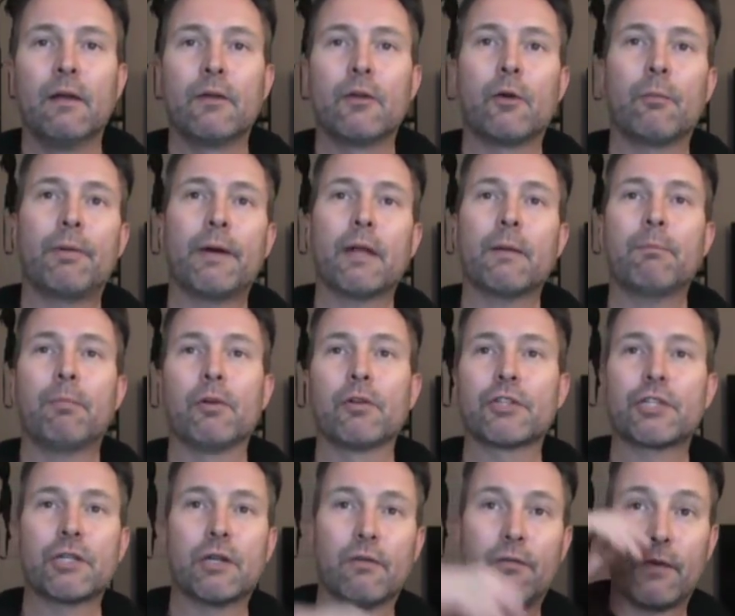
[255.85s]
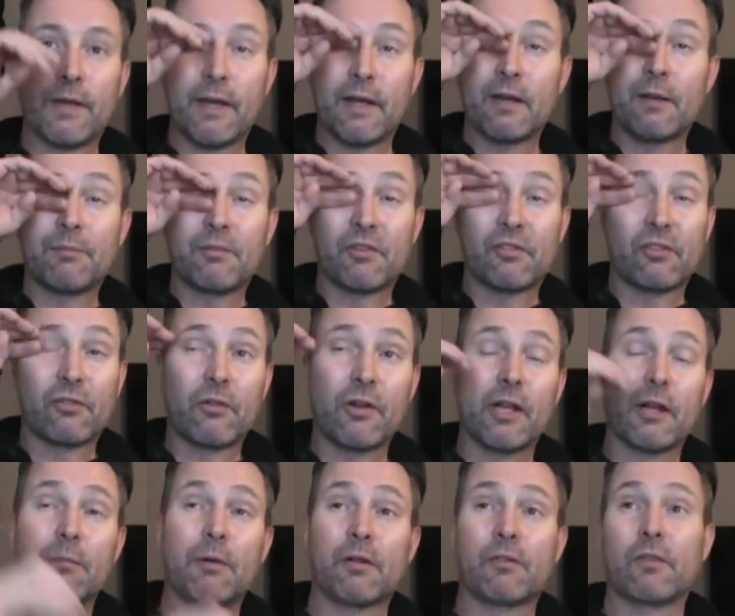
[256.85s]
No petty bullshit. If we end up
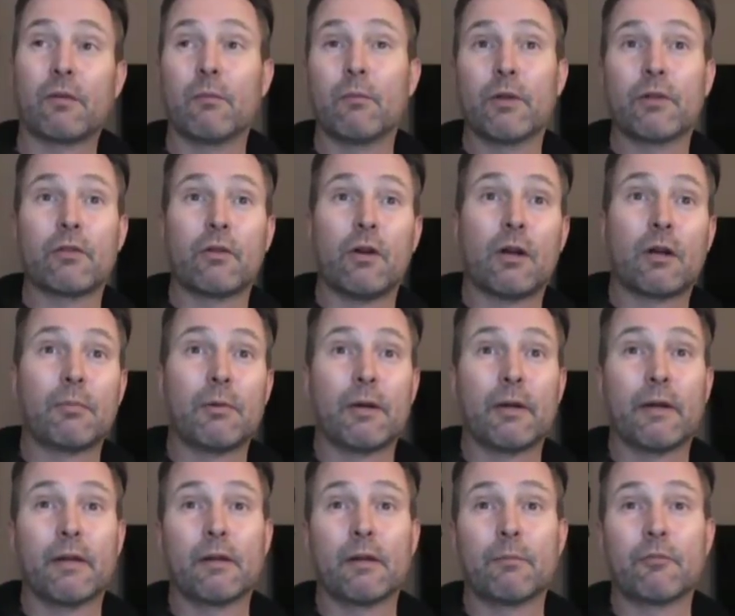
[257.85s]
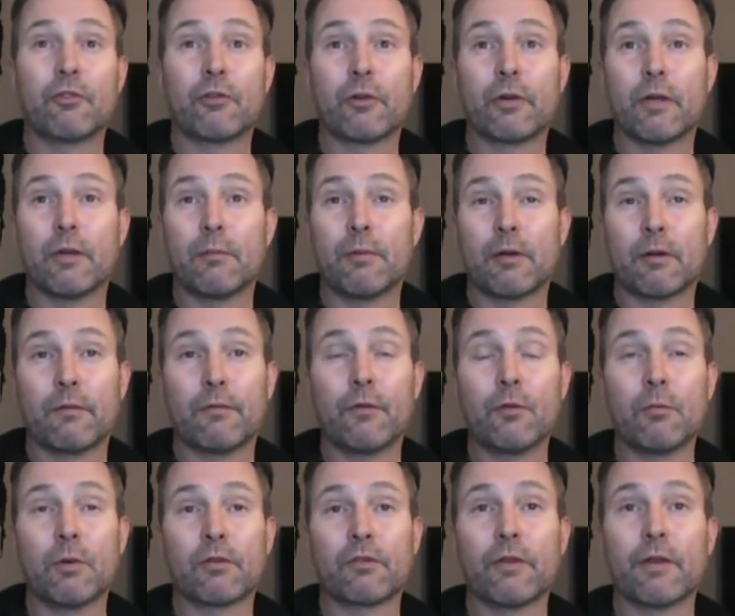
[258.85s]
disagreeing about something, we talk about and end up joking about it a few
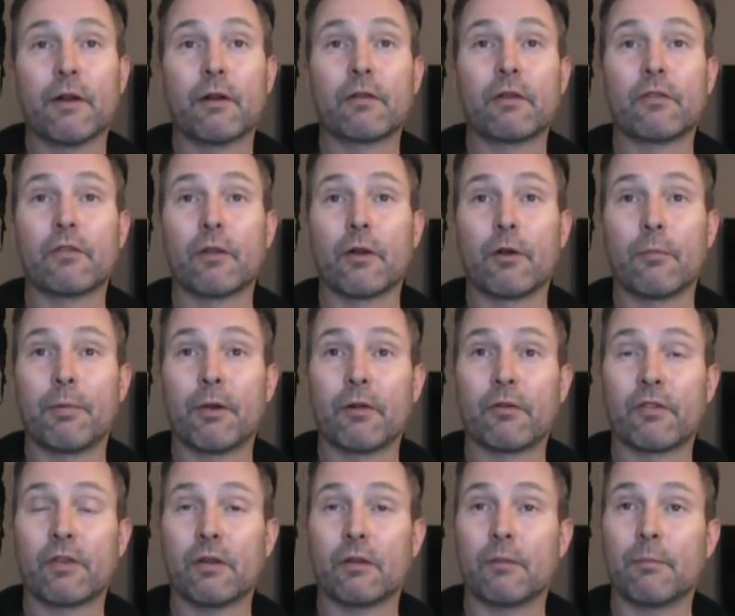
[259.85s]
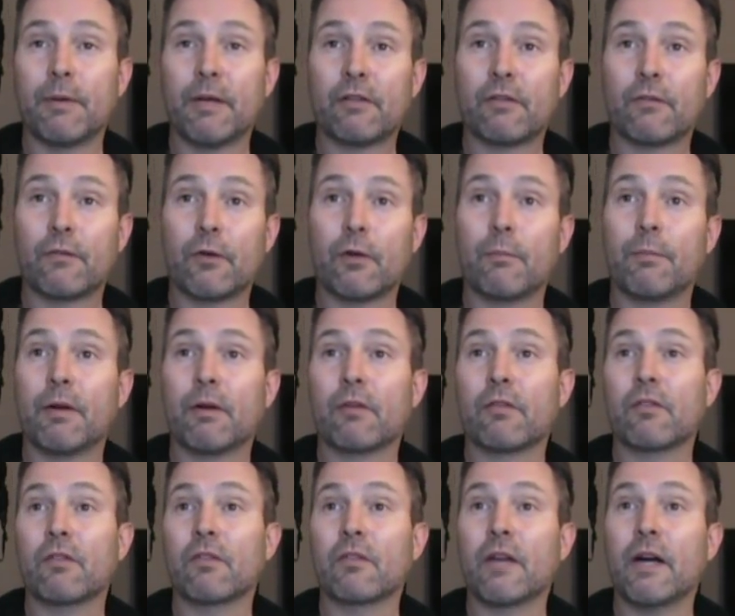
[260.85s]
months later. Doesn't let her appearance get the best of her. Appearance
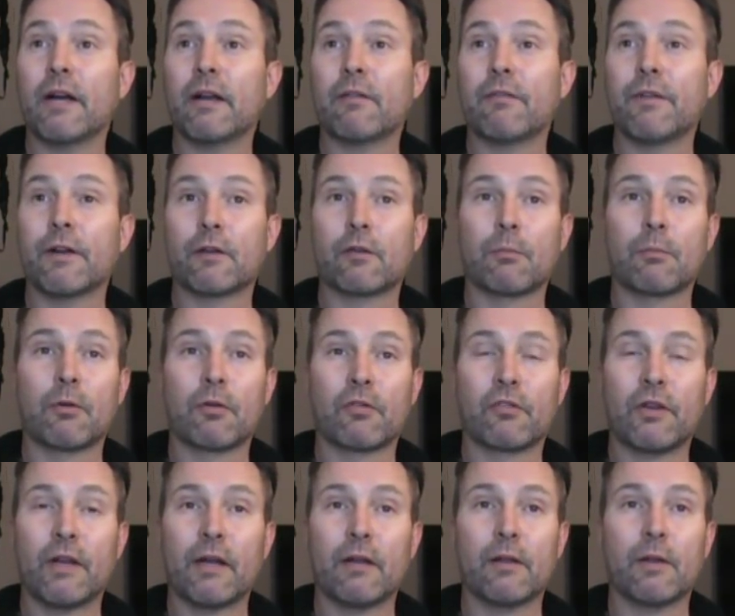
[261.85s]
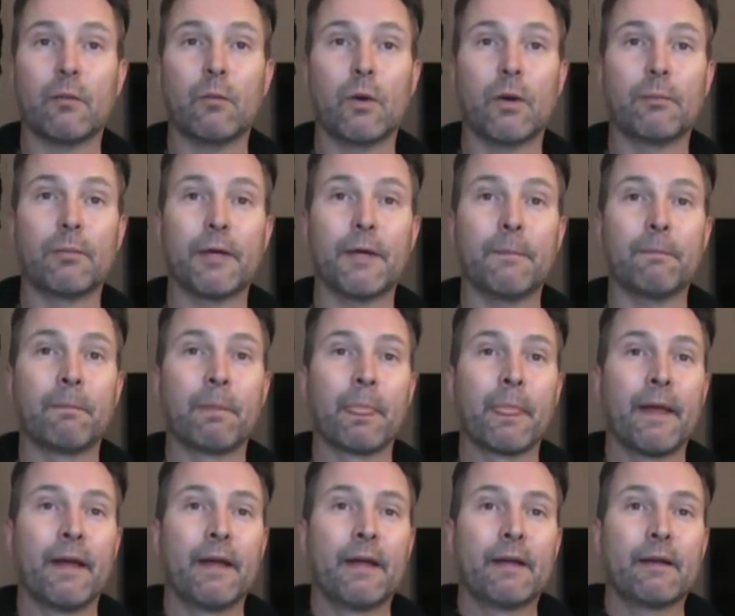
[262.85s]
does not affect her personality one bit.
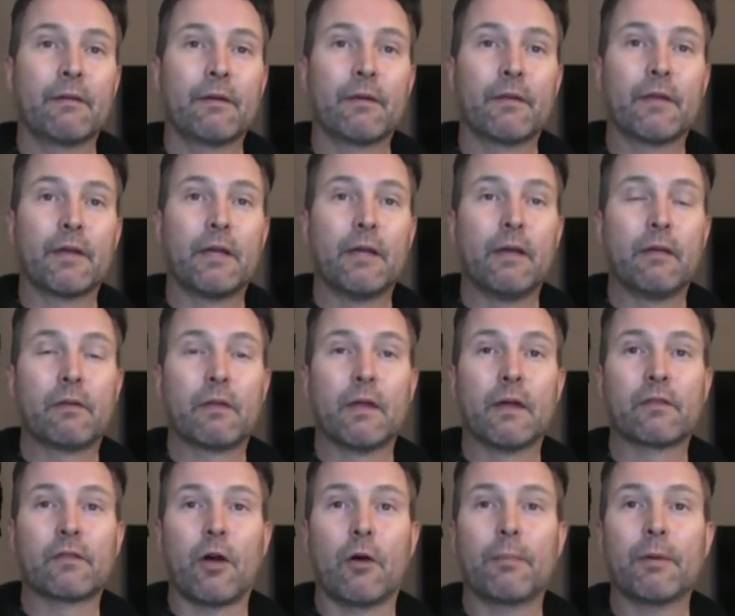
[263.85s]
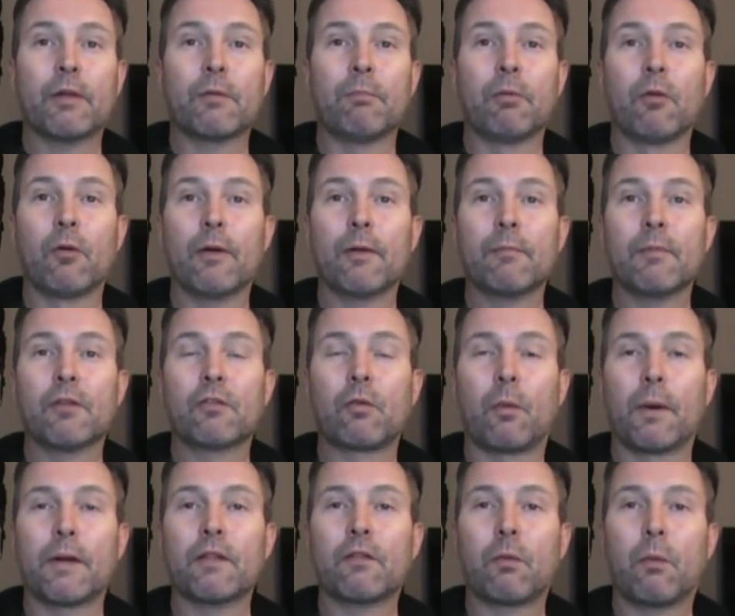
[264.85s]
Now, here are the key things. I'll be deploying mid
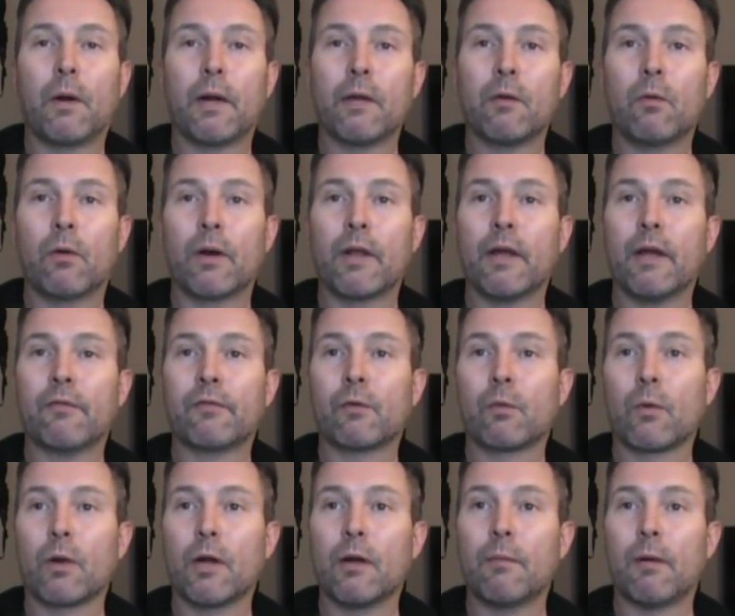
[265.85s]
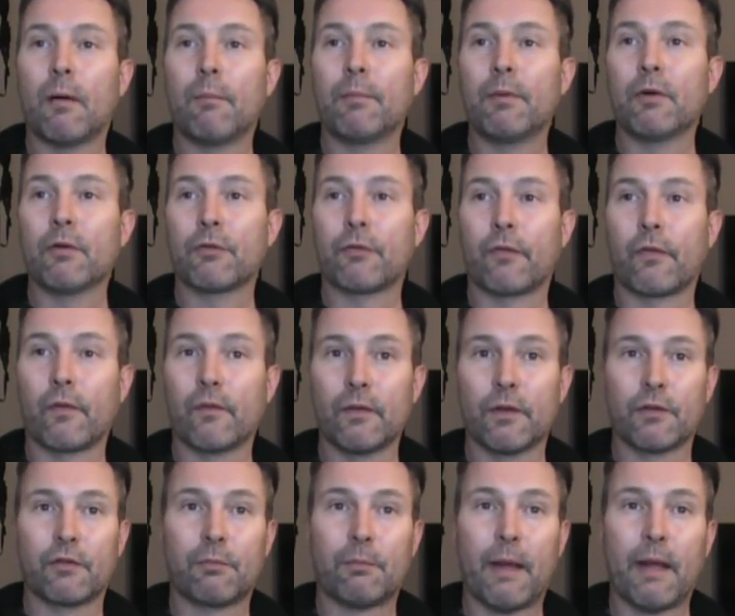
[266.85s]
2020. Won't have to worry about bills or
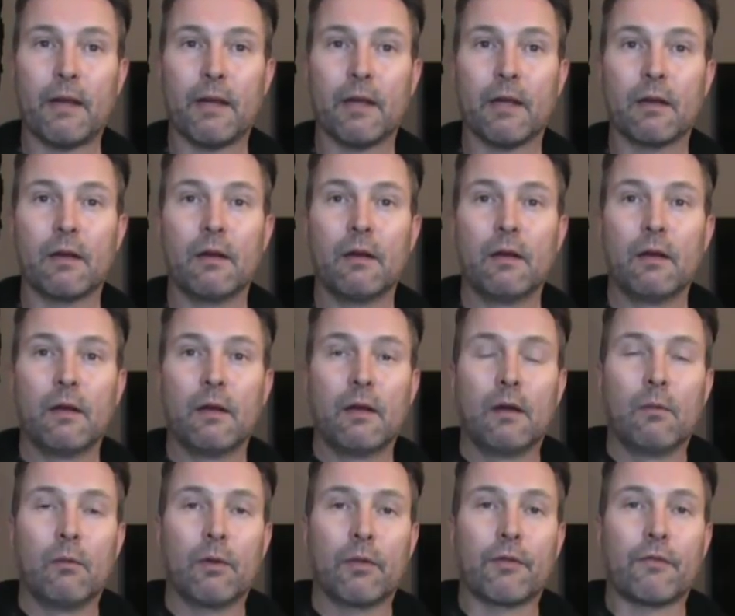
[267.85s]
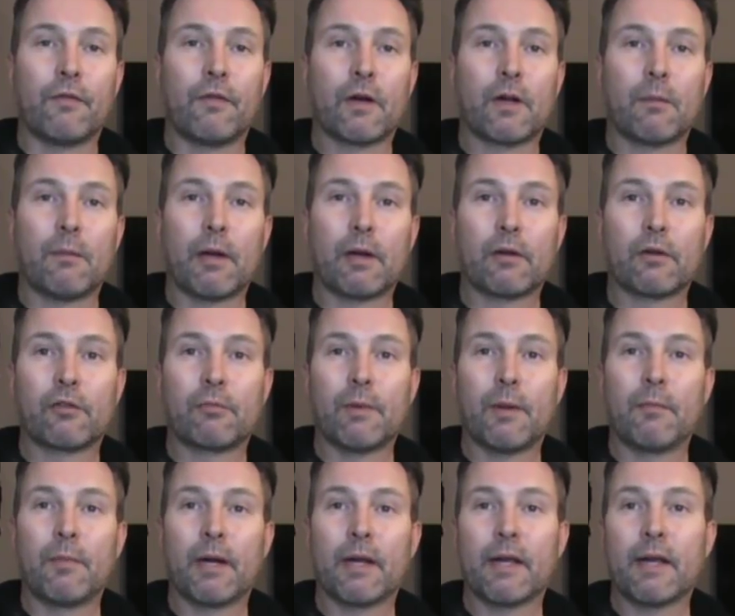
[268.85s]
frivolous spending. What the fuck am I going to
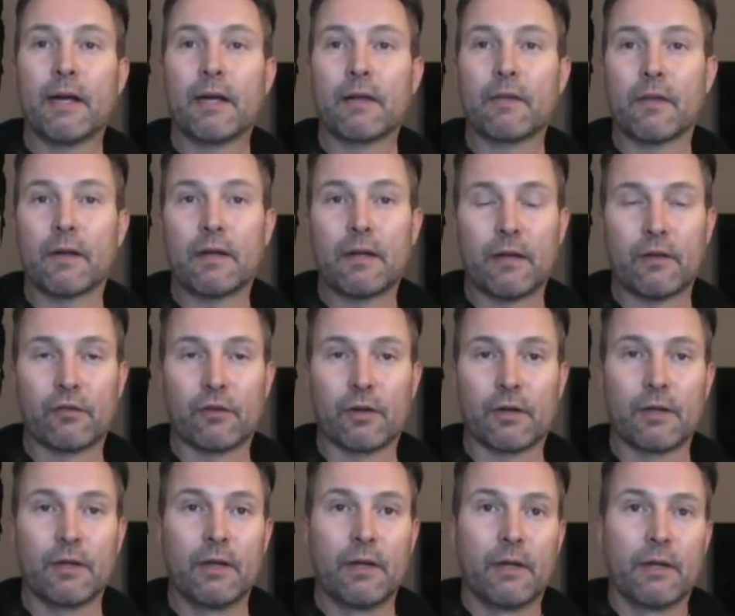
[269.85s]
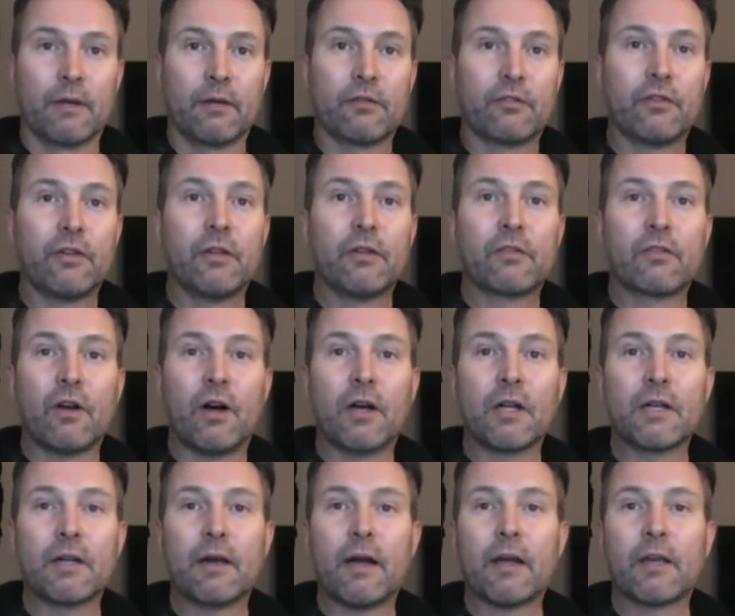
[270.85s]
spend money on in the desert? She is
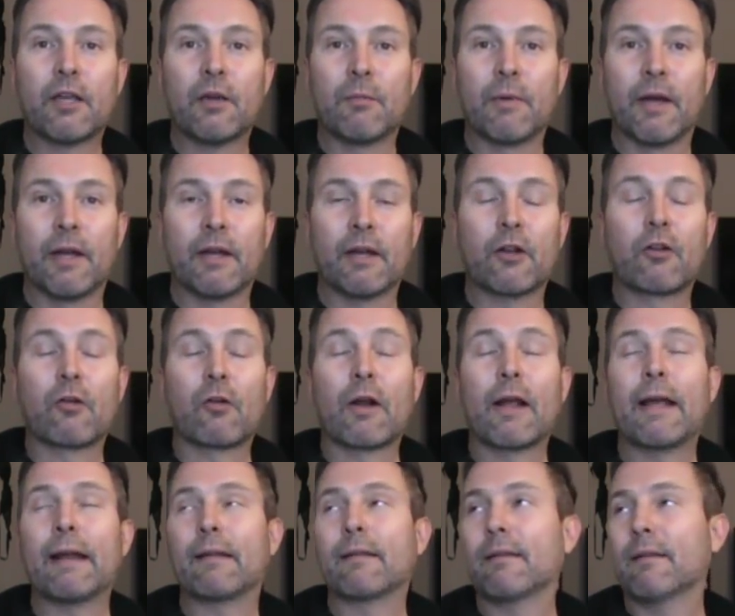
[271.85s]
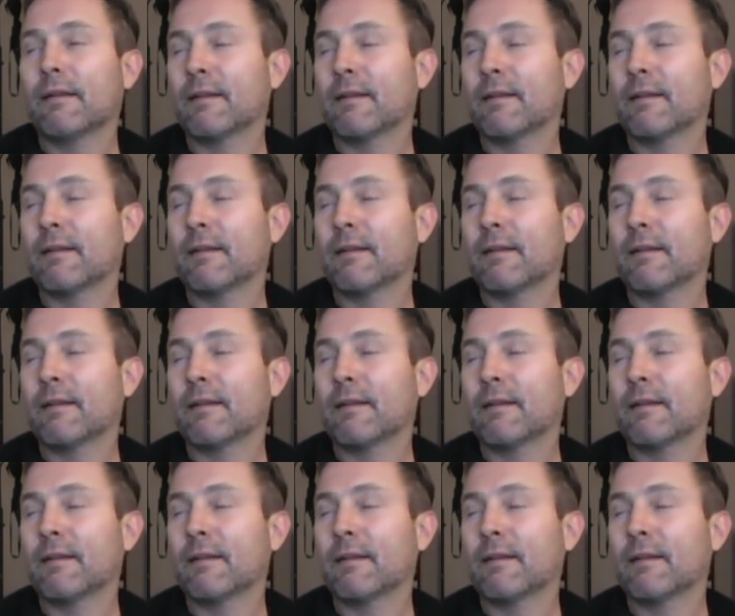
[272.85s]
undocumented. Great.